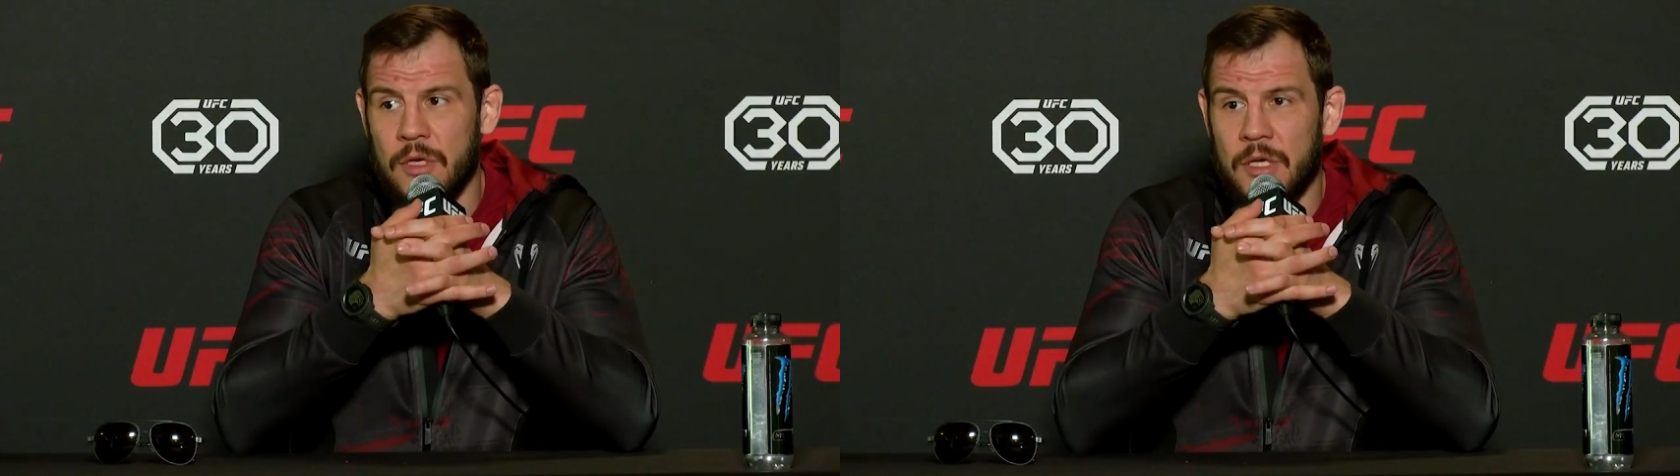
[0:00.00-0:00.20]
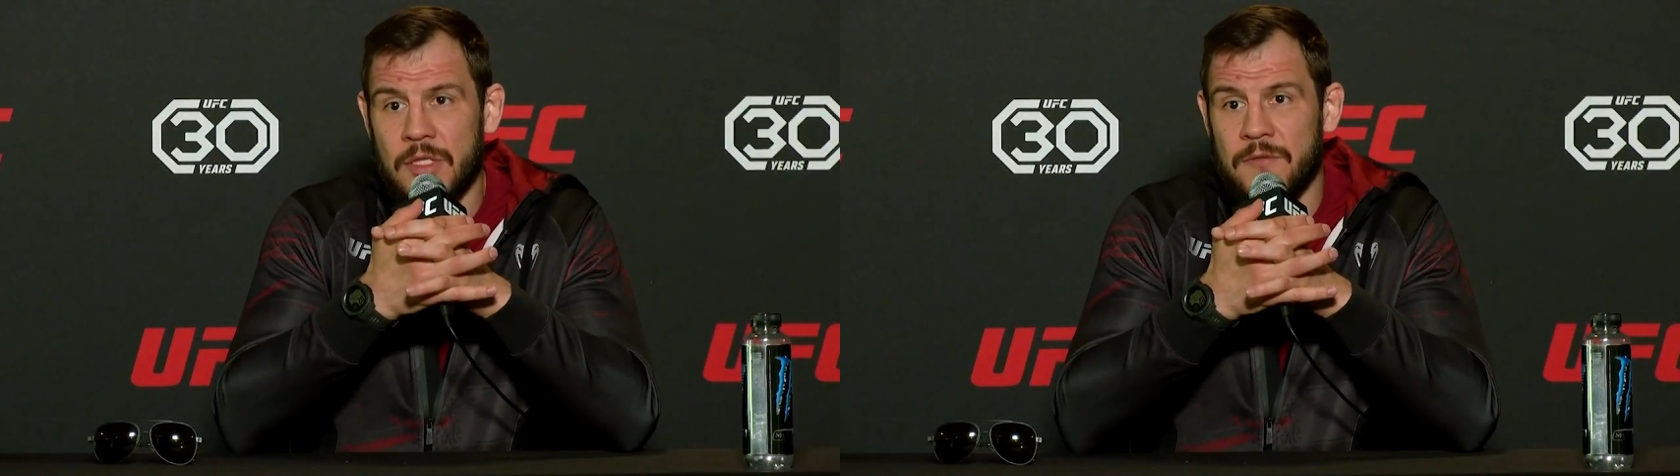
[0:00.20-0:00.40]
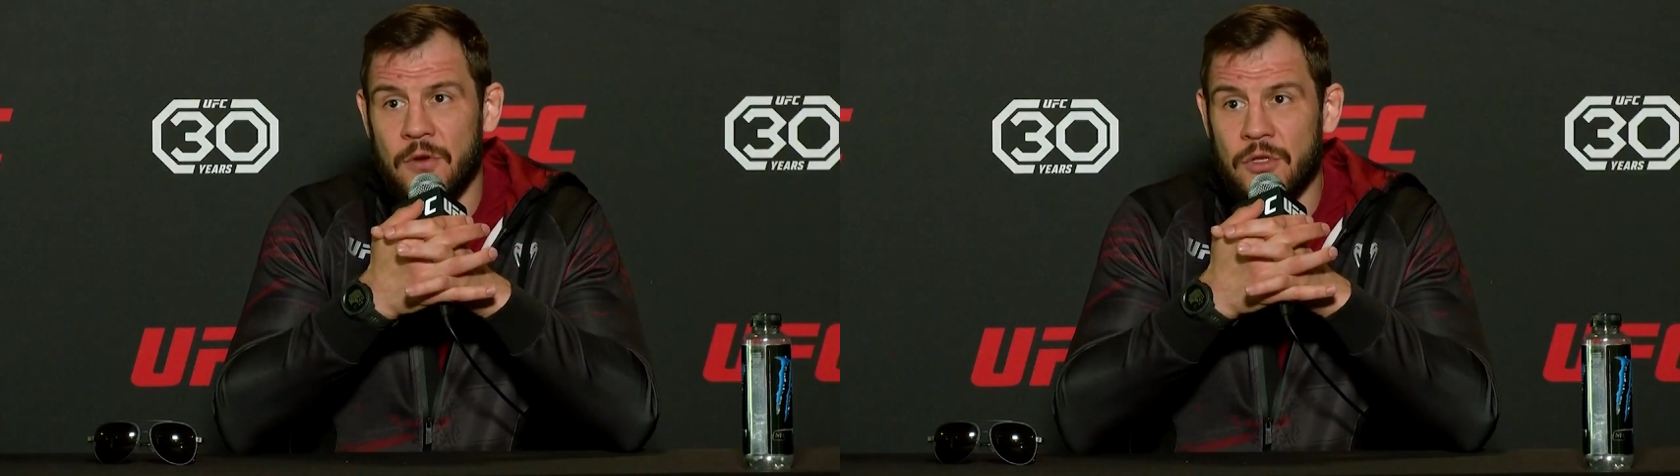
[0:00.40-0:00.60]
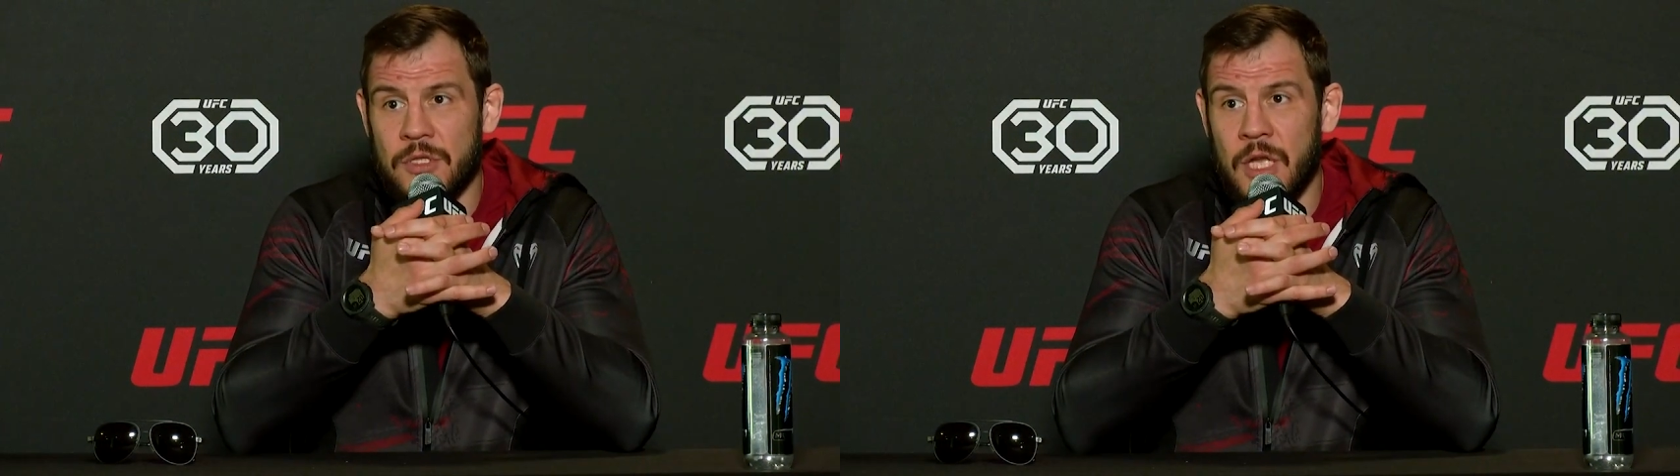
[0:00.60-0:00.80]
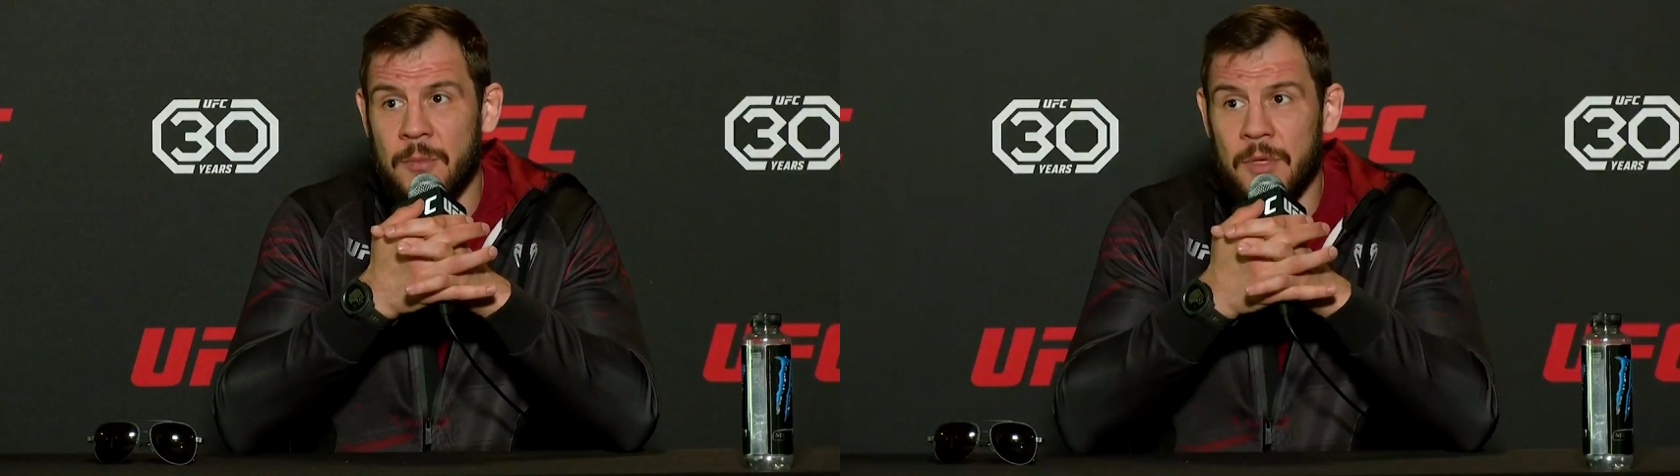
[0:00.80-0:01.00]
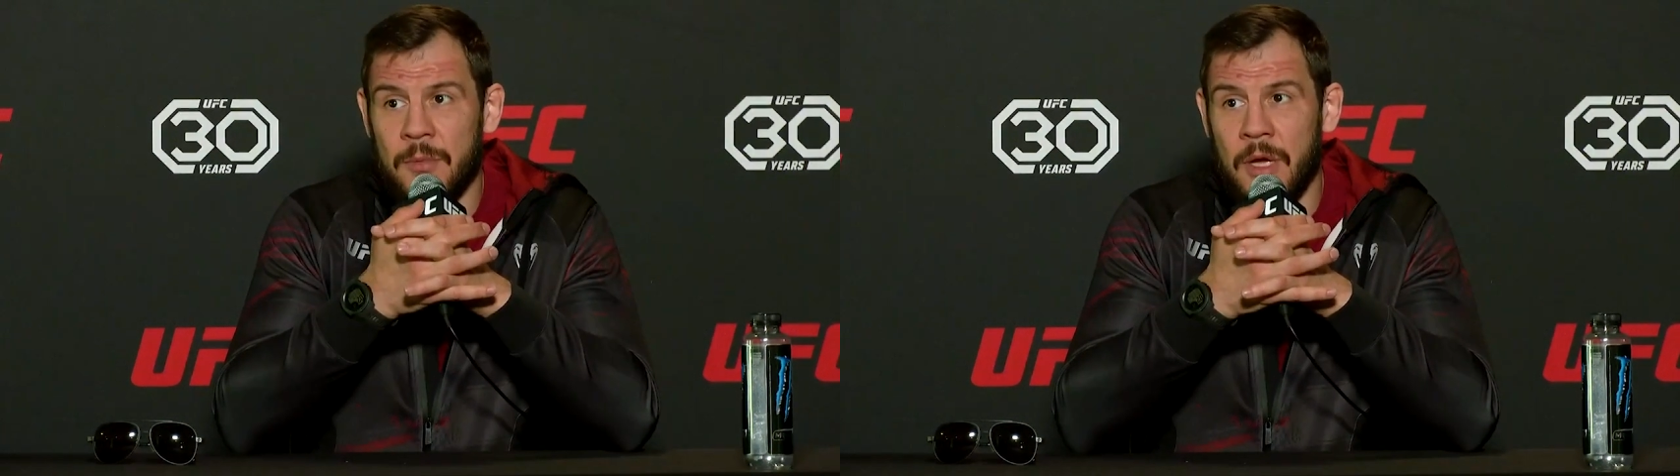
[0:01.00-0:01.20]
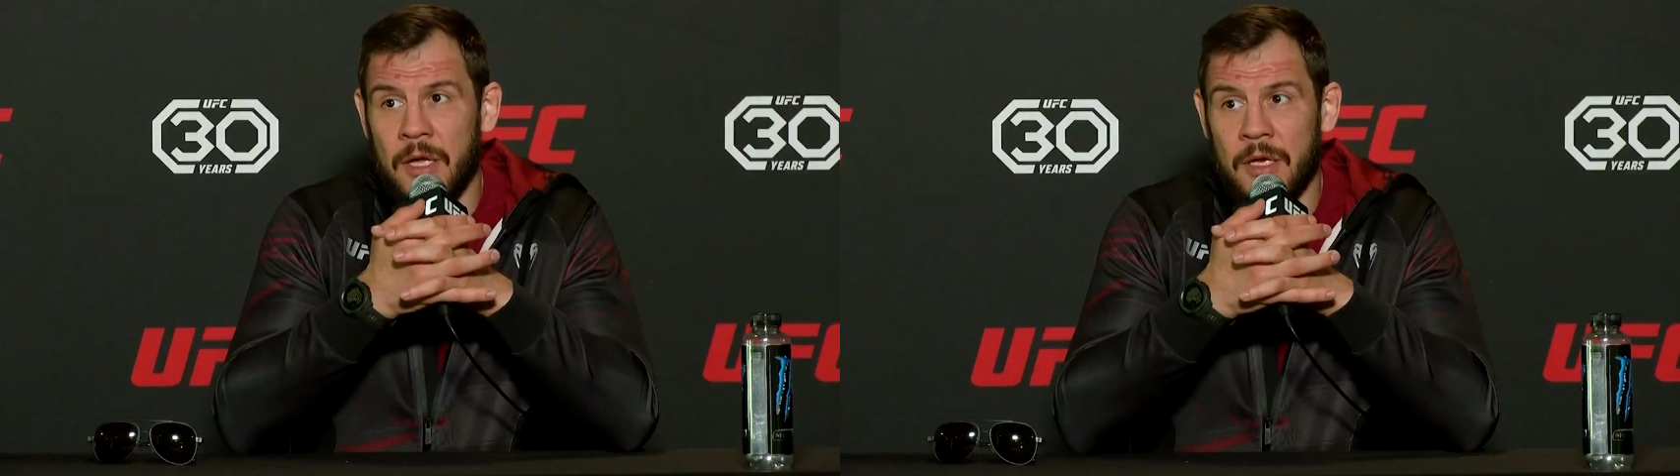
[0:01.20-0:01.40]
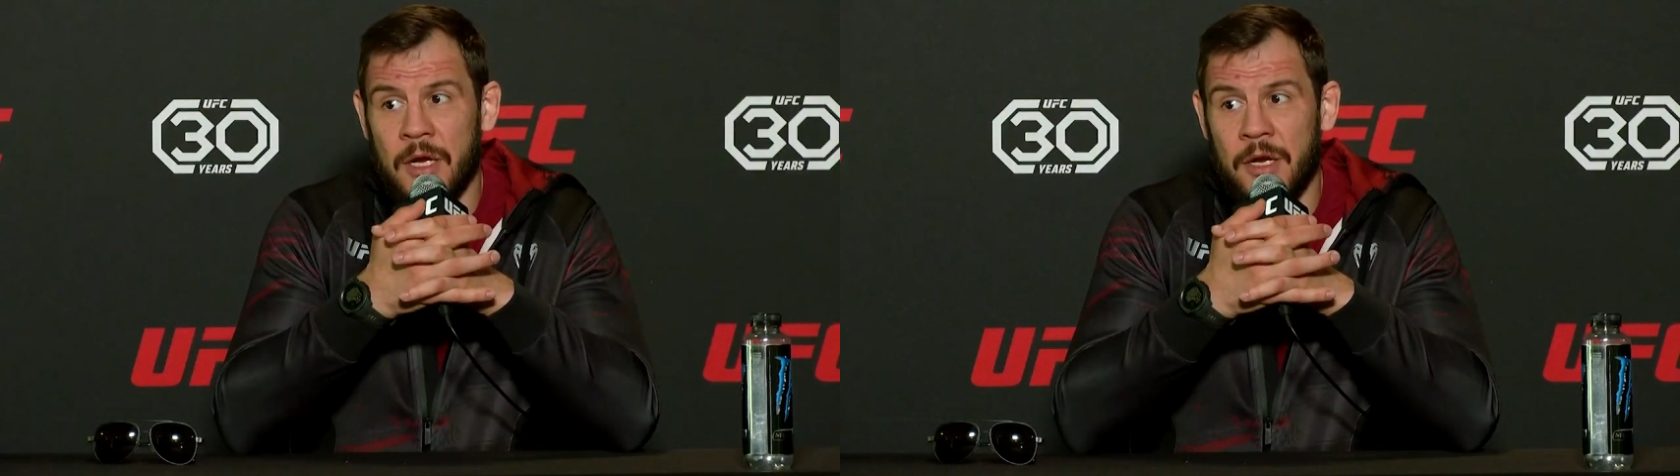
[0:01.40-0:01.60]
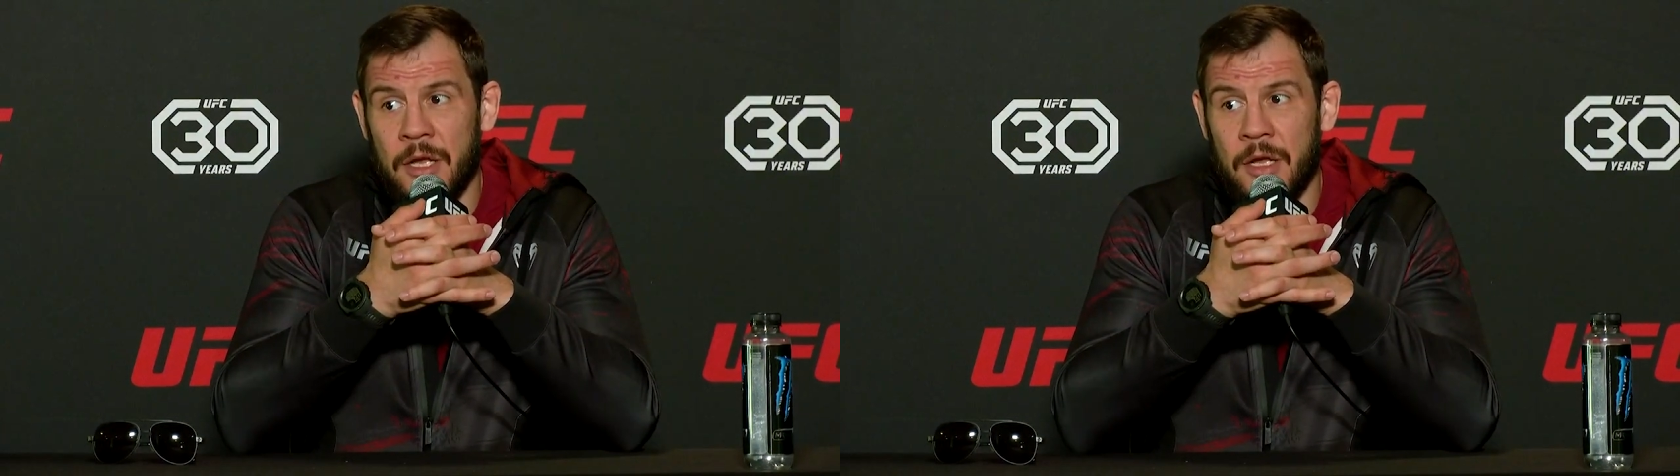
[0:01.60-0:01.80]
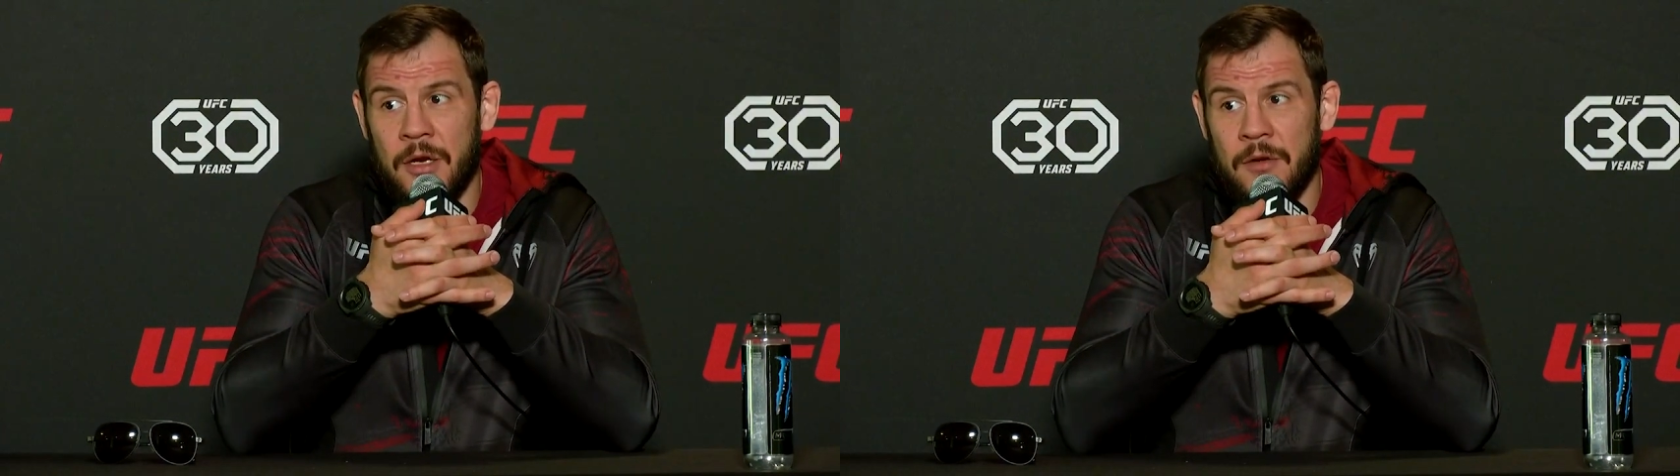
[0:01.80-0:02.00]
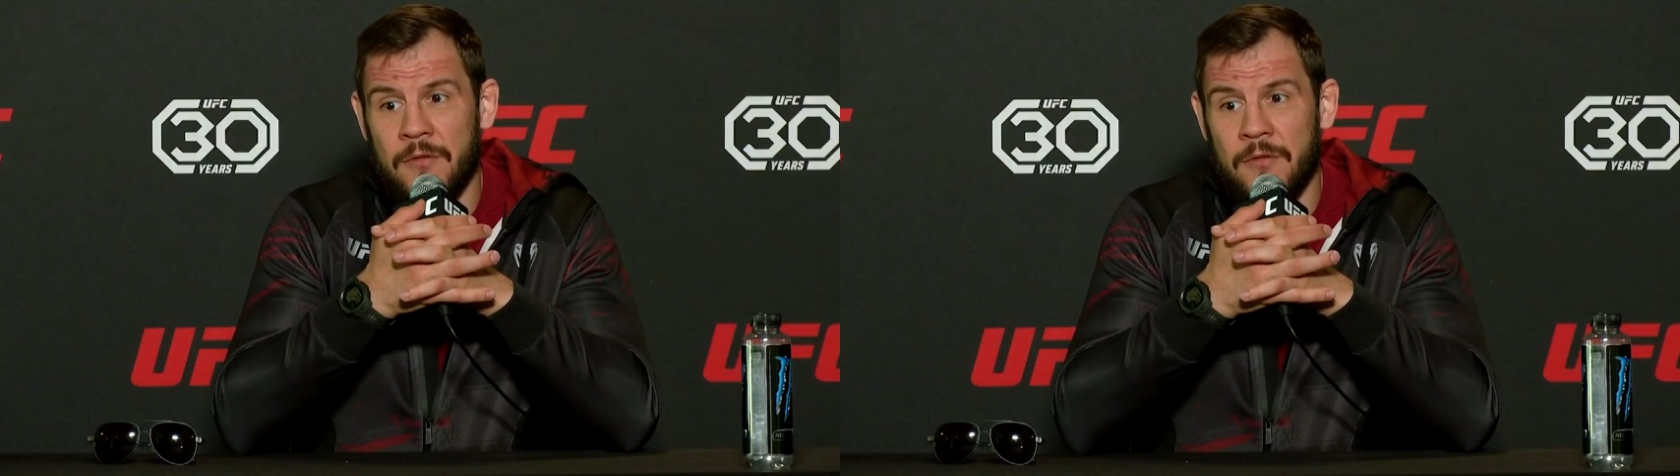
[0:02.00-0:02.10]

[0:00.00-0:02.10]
It's first time in my career